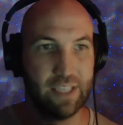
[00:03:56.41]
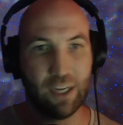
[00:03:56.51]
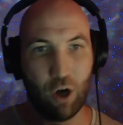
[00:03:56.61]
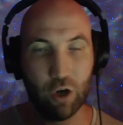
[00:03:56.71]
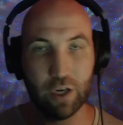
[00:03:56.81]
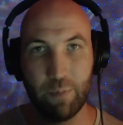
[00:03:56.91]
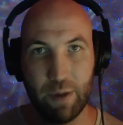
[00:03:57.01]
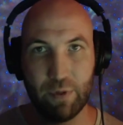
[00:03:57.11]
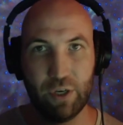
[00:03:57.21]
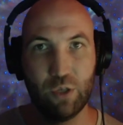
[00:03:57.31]
that are going to be
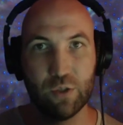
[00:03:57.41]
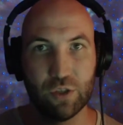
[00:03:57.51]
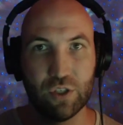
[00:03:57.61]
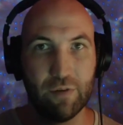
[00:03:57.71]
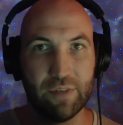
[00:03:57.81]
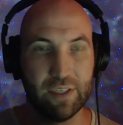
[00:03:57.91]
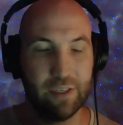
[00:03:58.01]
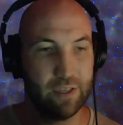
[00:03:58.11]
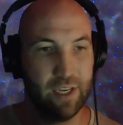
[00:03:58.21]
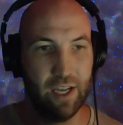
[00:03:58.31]
able to use their
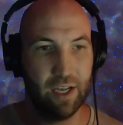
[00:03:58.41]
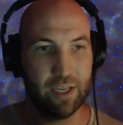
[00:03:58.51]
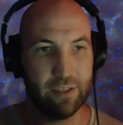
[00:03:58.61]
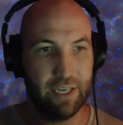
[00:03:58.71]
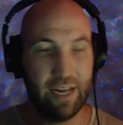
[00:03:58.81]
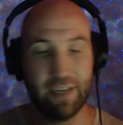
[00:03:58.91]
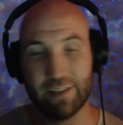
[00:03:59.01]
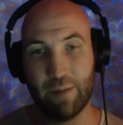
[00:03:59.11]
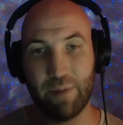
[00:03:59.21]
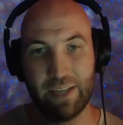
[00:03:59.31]
services. Because in
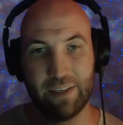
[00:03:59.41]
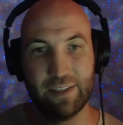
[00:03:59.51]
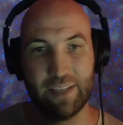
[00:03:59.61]
some cases,